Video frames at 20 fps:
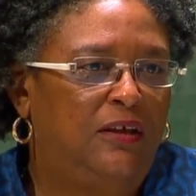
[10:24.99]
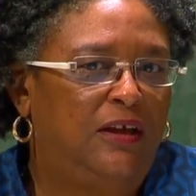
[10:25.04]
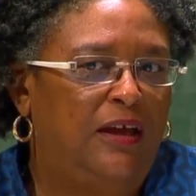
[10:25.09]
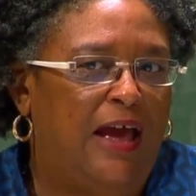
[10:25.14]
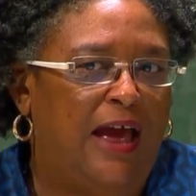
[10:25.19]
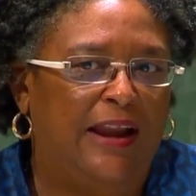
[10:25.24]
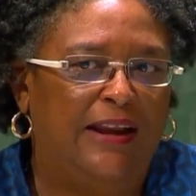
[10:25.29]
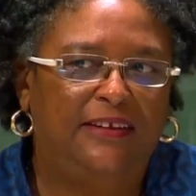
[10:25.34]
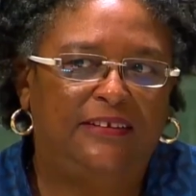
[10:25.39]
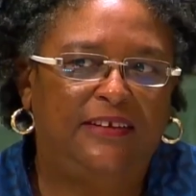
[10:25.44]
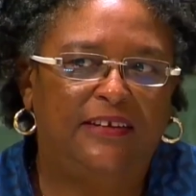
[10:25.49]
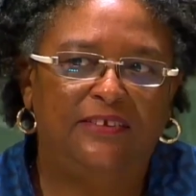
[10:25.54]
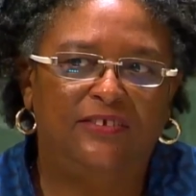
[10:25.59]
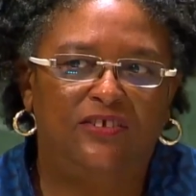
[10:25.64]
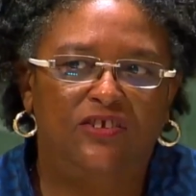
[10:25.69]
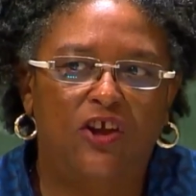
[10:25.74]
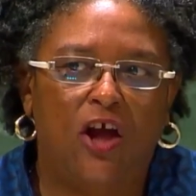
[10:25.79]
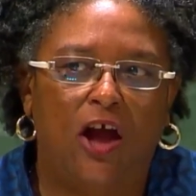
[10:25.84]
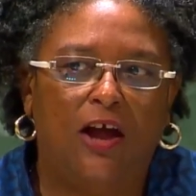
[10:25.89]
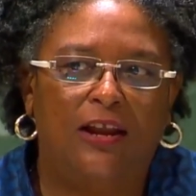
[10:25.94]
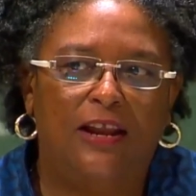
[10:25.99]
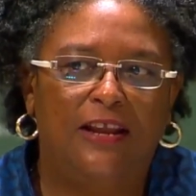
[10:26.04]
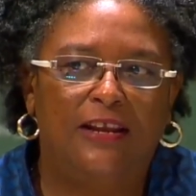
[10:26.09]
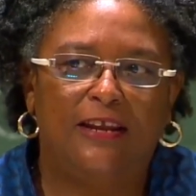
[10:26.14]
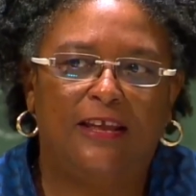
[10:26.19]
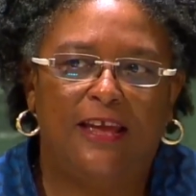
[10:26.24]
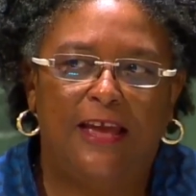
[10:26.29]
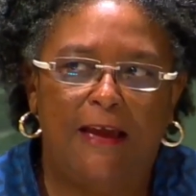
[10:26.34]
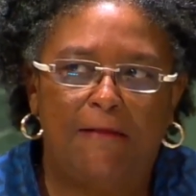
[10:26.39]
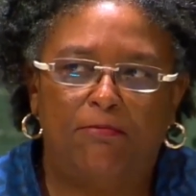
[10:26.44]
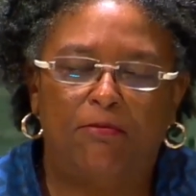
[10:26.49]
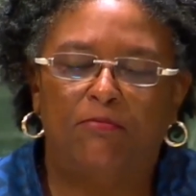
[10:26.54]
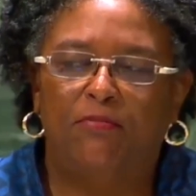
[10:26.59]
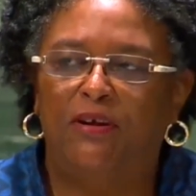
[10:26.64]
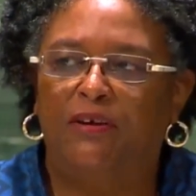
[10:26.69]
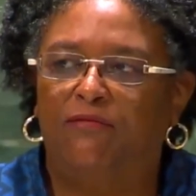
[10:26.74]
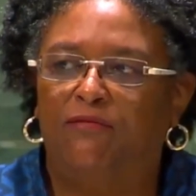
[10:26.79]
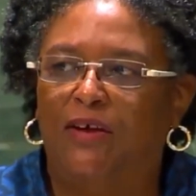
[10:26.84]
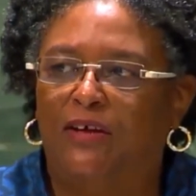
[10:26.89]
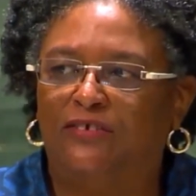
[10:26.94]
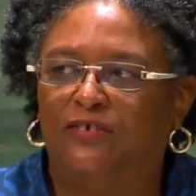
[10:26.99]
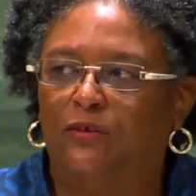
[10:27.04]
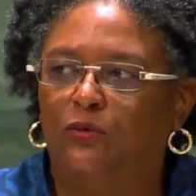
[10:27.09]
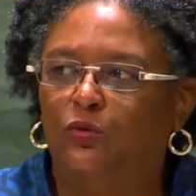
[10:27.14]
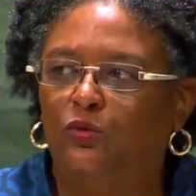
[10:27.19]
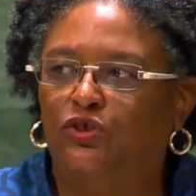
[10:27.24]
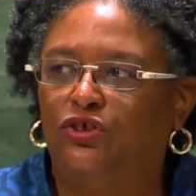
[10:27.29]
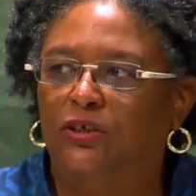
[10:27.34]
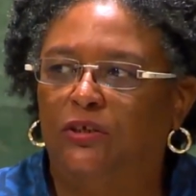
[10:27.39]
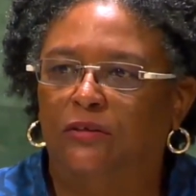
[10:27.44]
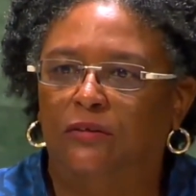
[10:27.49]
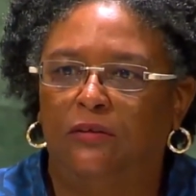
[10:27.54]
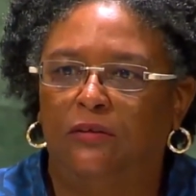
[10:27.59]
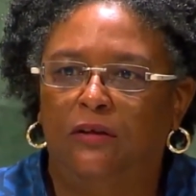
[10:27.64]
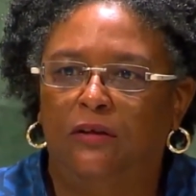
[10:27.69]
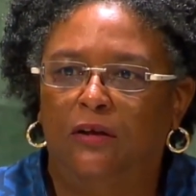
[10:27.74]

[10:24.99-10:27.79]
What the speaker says: And it is not incapable of resolution.